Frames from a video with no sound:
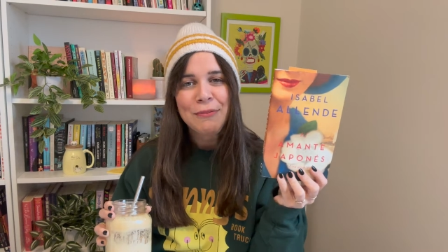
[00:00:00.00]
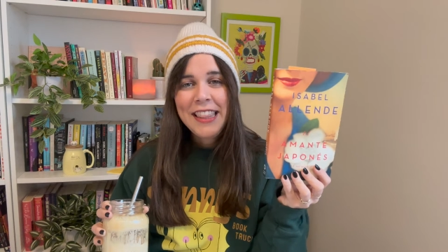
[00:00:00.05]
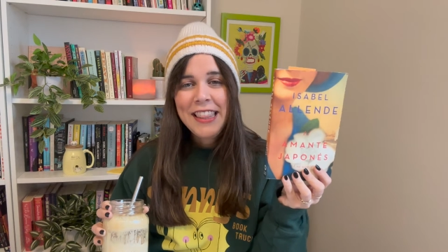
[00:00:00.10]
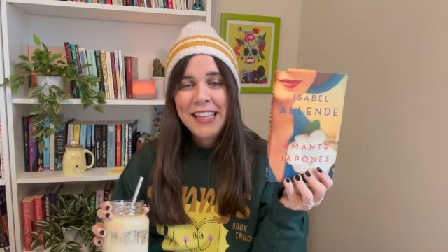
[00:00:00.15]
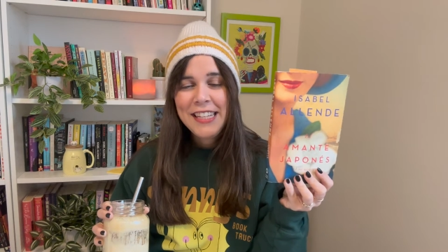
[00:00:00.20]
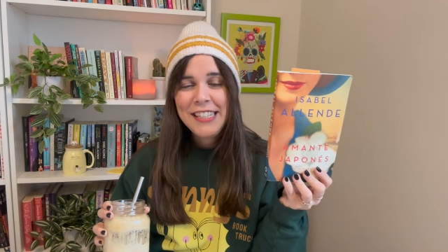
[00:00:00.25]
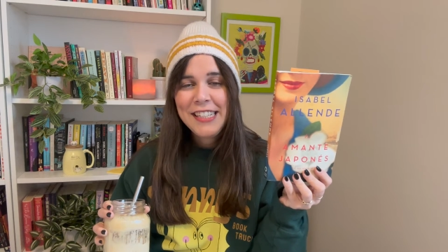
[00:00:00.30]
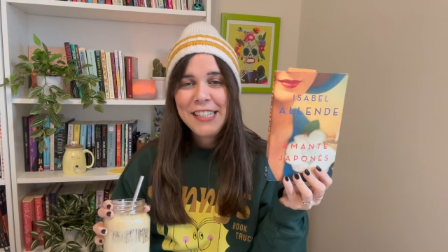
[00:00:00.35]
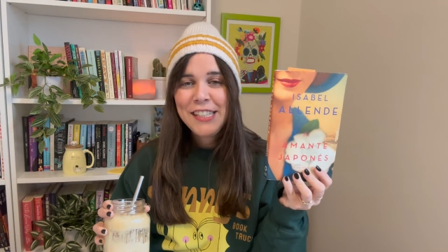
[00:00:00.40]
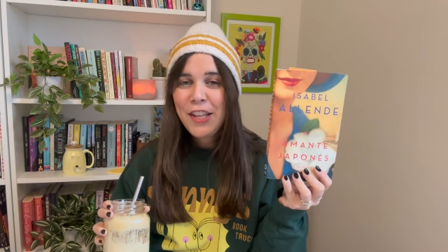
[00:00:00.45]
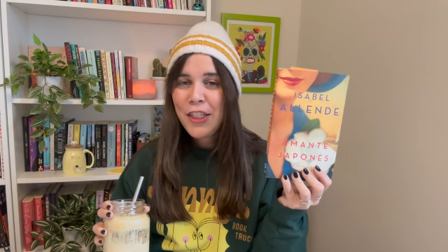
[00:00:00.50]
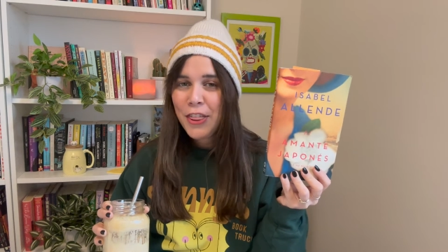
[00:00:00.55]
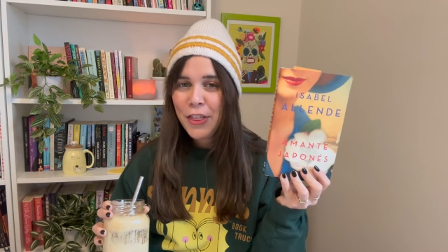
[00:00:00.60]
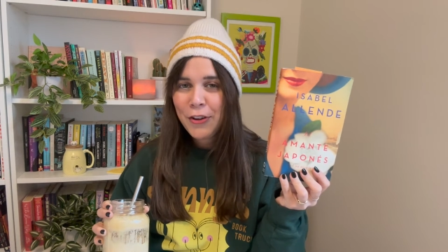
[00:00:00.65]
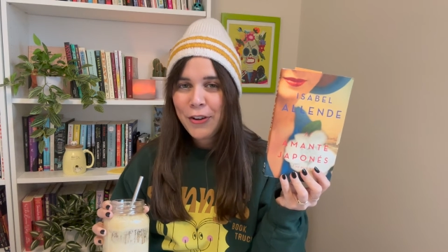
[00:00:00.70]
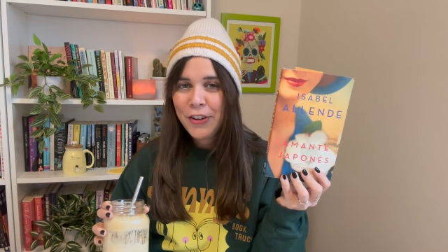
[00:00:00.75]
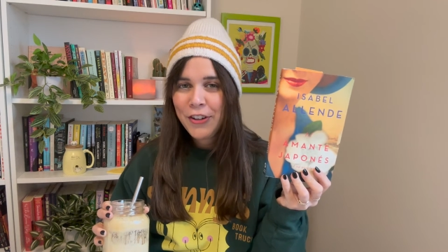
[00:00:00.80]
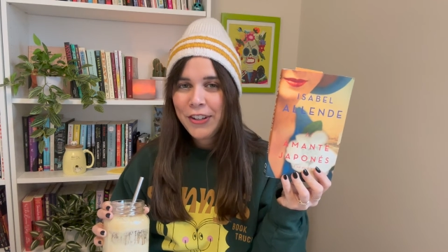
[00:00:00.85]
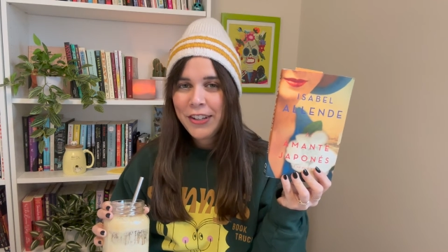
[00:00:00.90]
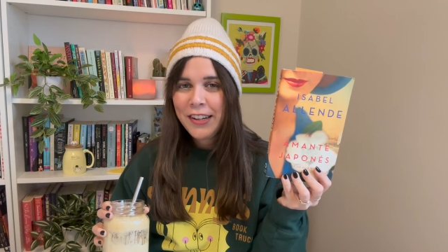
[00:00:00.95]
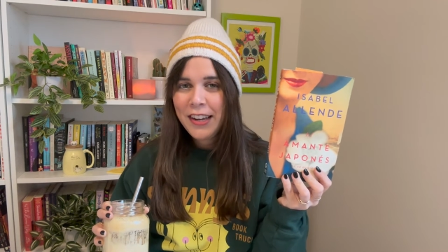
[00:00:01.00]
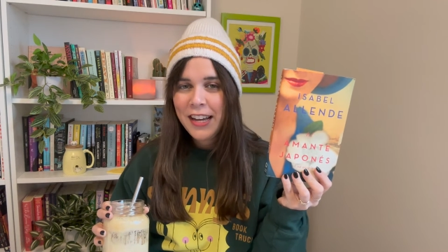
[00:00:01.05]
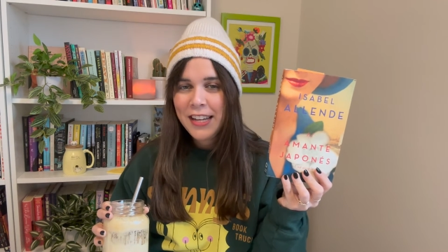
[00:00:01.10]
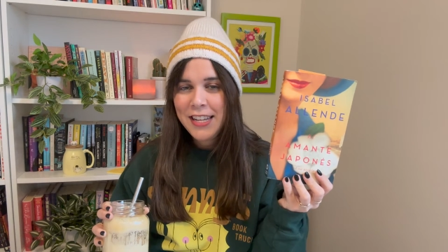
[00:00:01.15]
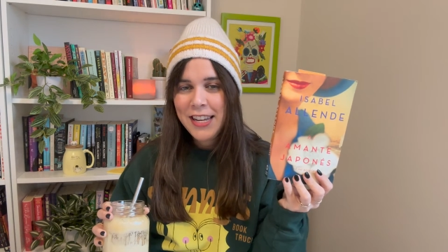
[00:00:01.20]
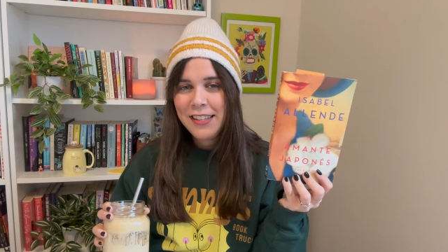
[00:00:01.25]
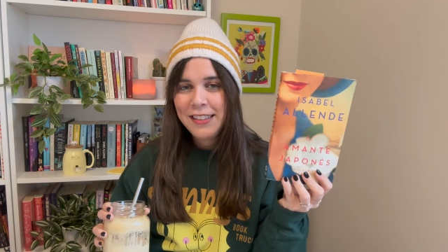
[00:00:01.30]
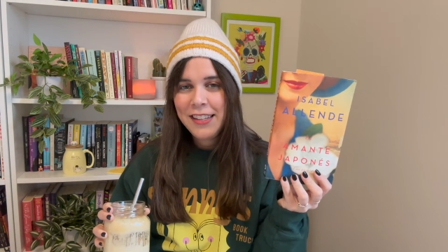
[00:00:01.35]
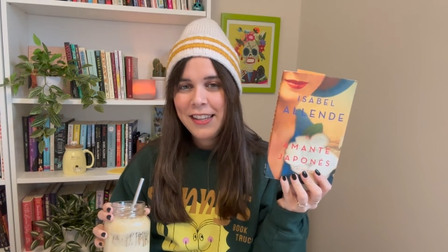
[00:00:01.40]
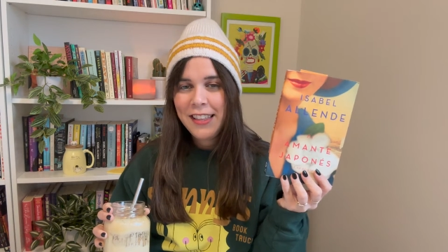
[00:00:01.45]
This is the third
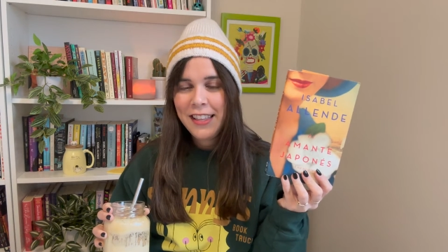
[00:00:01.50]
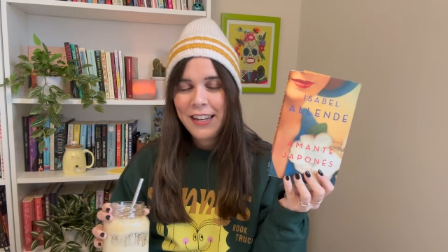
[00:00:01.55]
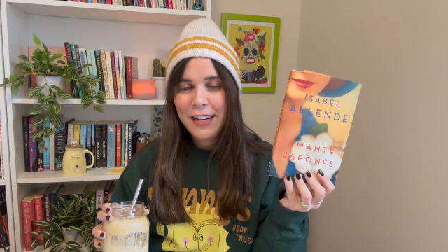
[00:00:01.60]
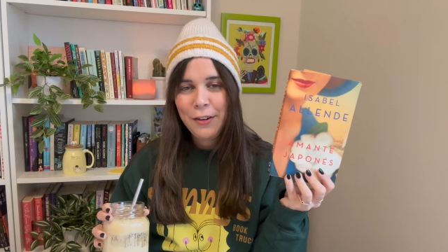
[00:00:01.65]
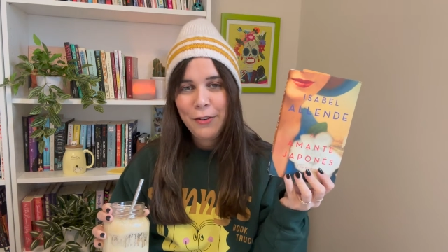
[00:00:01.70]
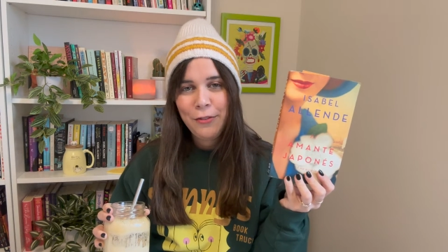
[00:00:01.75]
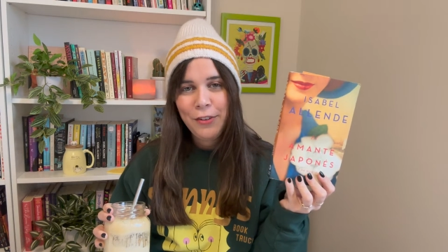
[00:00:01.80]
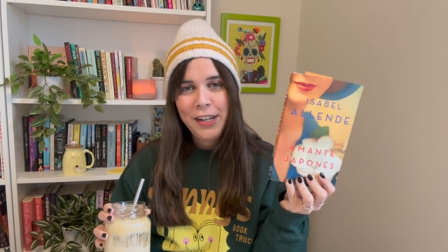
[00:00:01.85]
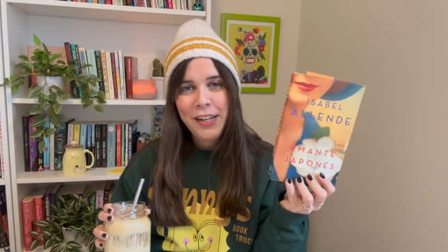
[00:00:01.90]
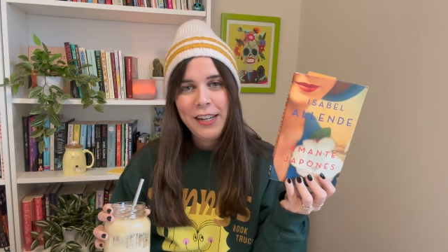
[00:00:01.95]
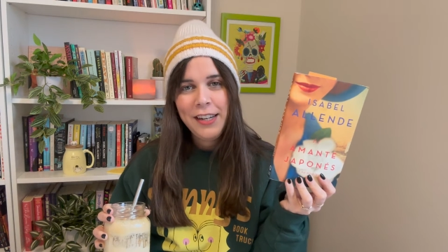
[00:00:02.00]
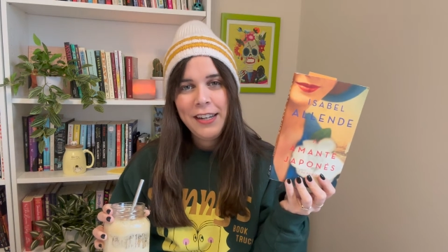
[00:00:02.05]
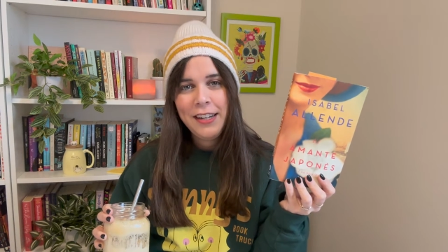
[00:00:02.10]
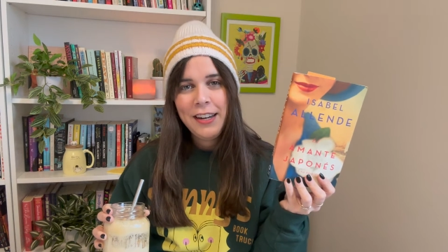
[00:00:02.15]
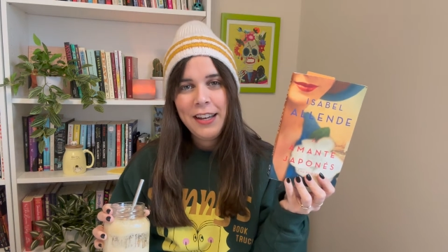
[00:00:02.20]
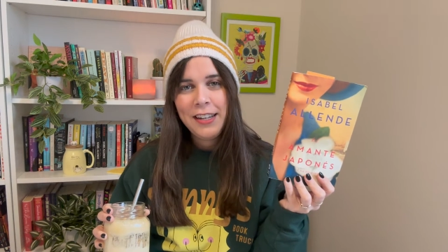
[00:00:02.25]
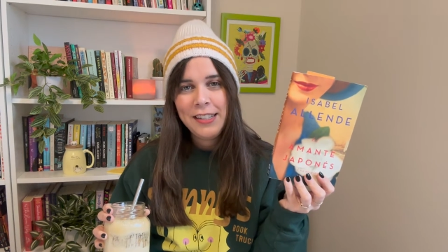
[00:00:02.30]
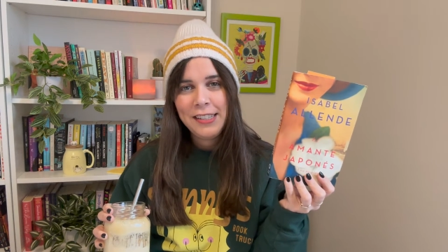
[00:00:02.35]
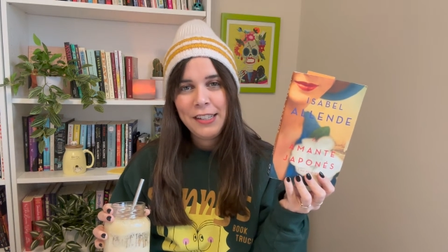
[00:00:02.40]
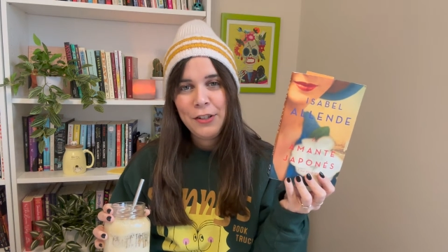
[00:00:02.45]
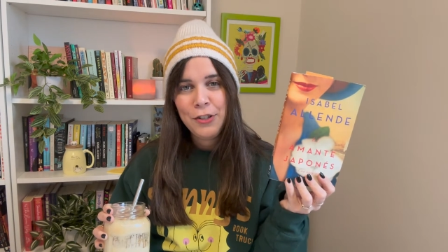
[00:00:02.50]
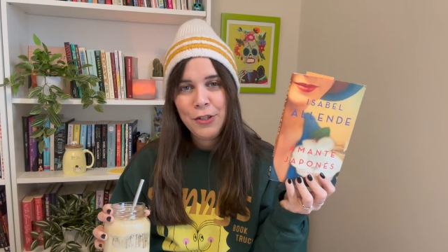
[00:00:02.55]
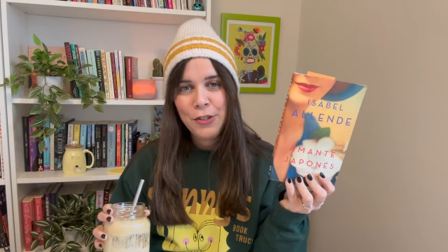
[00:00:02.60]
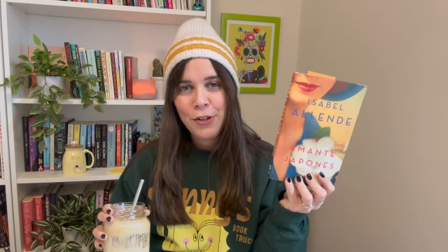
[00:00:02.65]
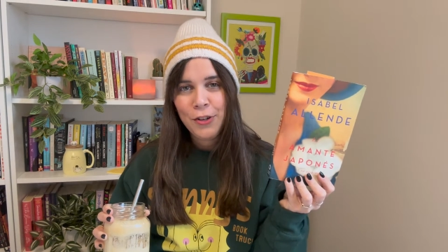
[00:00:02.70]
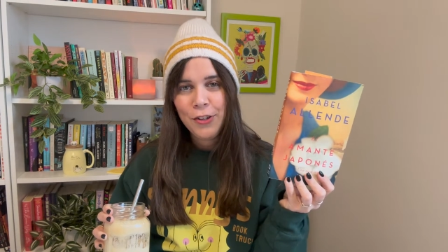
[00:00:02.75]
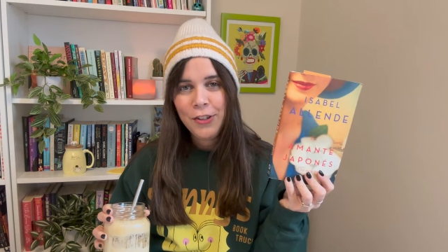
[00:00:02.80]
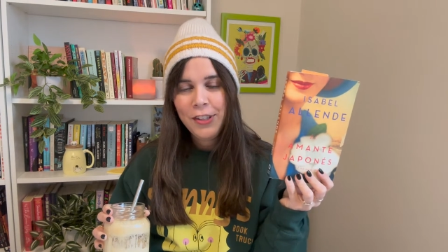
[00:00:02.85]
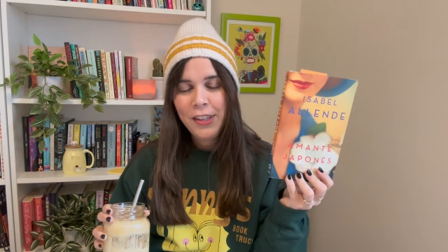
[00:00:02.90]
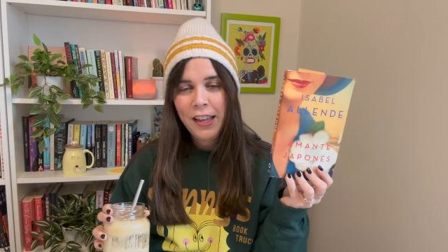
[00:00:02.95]
Allende that I read as an
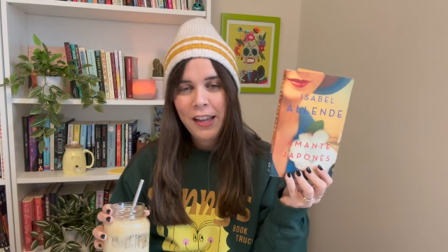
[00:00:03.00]
adult,